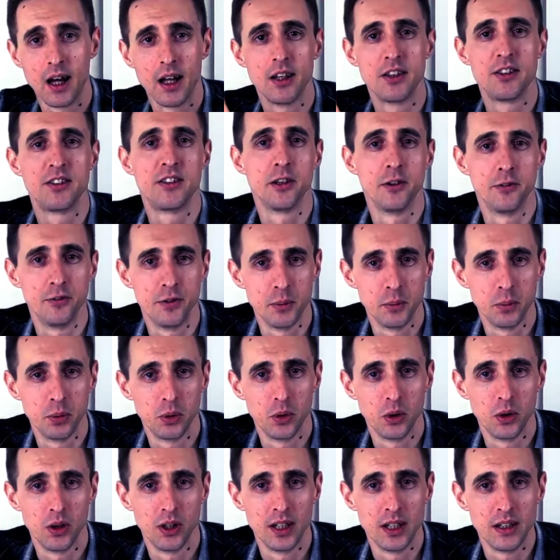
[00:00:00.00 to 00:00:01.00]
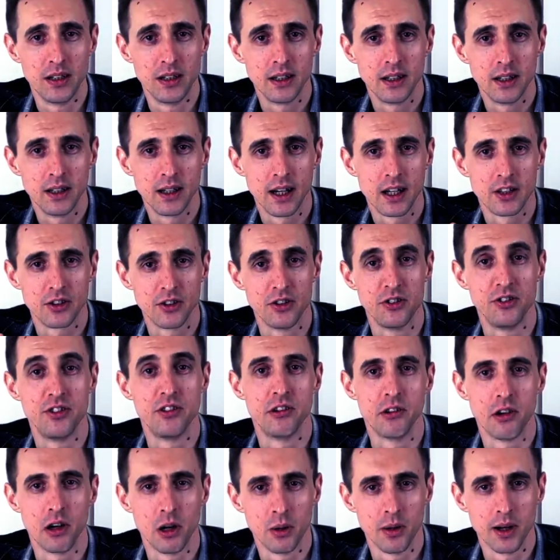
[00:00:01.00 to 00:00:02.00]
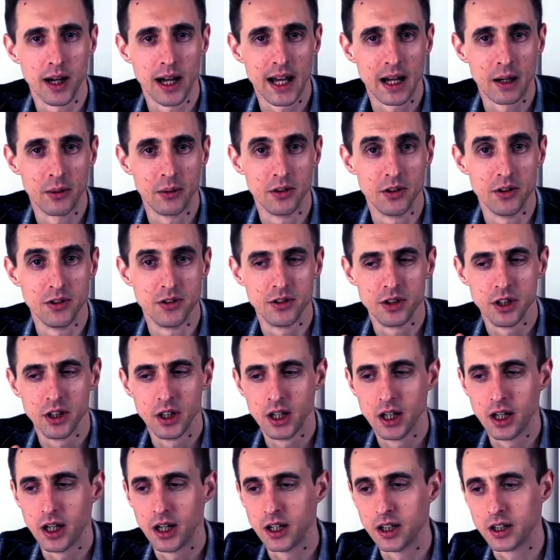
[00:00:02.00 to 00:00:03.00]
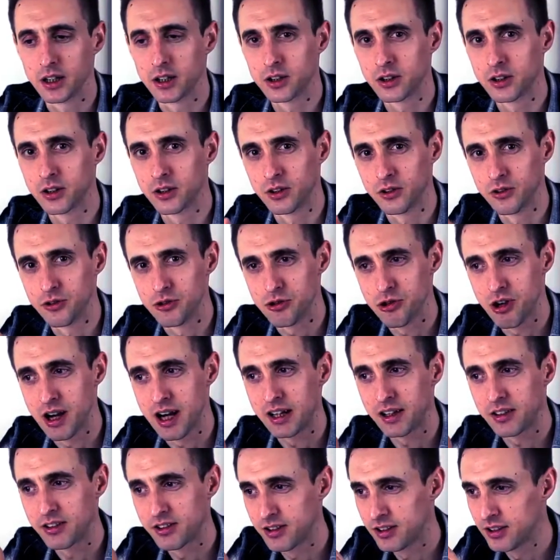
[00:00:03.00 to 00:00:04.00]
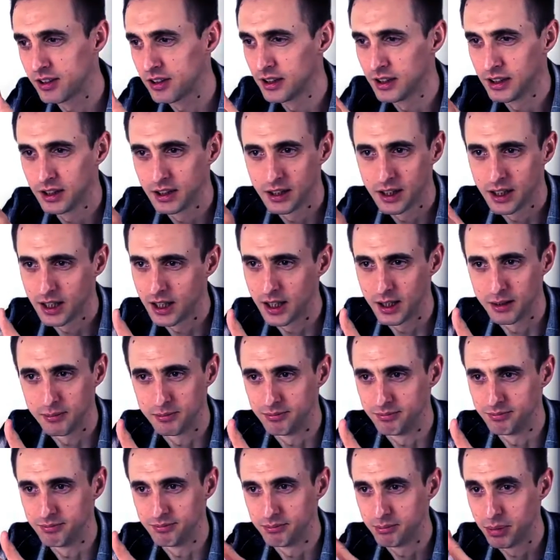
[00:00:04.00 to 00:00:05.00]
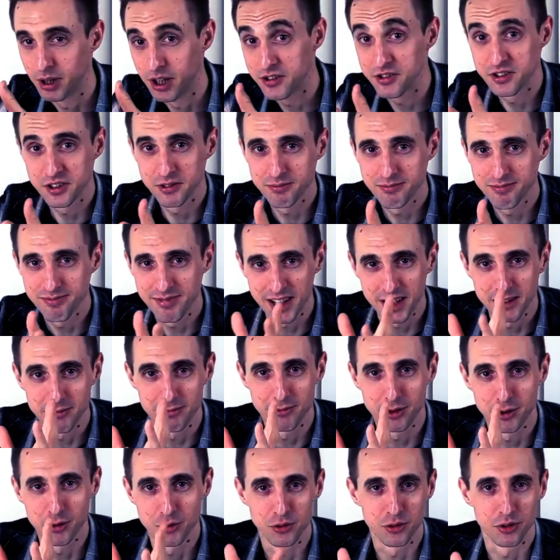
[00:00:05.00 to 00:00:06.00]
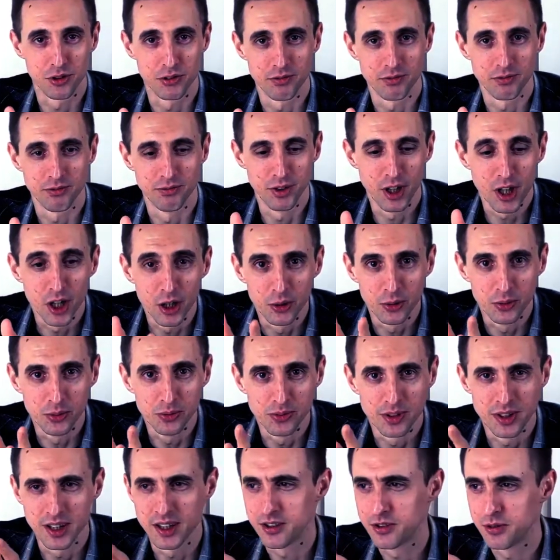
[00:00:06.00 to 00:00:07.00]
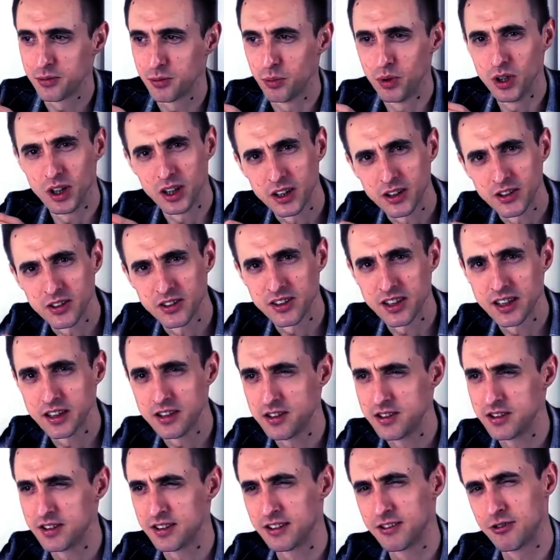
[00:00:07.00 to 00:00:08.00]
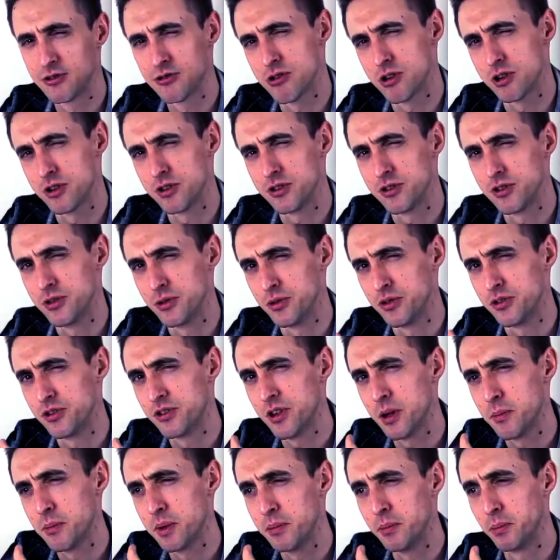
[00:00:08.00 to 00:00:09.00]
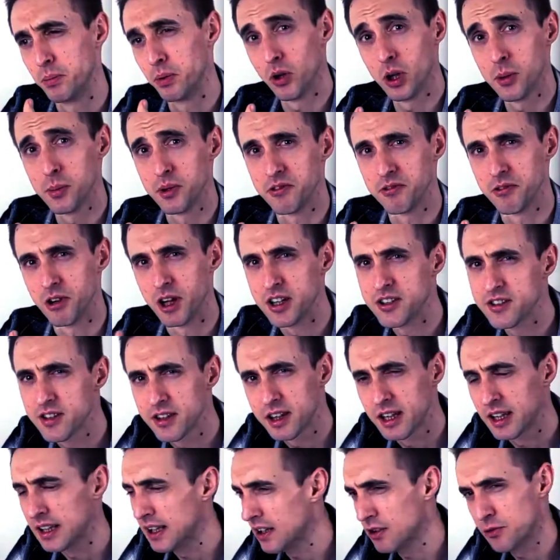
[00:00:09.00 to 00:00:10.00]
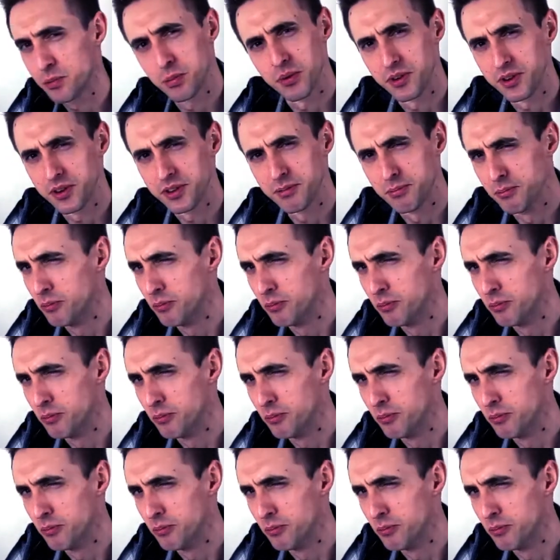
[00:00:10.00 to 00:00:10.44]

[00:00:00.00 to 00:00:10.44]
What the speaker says: self-employed as a 0 hours contract person, then you sort of know this worker status grants you some employment rights. I think that's what